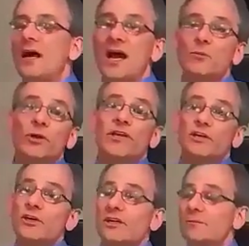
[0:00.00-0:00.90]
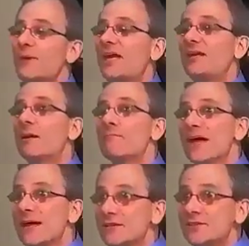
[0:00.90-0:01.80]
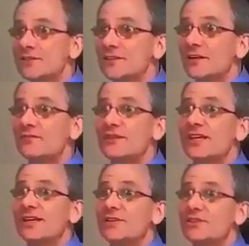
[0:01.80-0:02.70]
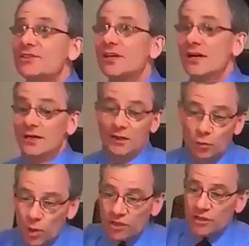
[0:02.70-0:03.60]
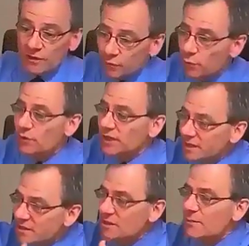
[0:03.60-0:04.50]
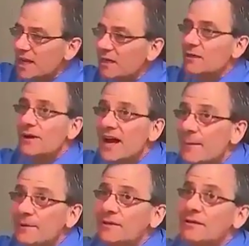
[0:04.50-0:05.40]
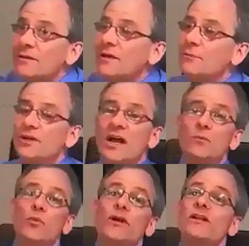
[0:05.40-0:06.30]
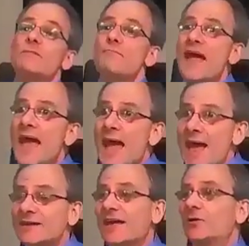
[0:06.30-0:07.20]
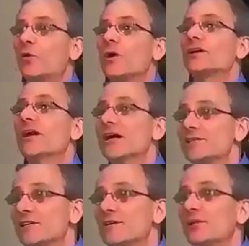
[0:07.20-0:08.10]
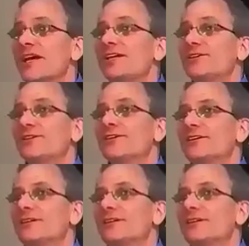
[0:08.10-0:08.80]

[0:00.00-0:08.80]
I'm really good at making a mess of things and rushing through things and making them happen, but I'm really bad at organizing them later.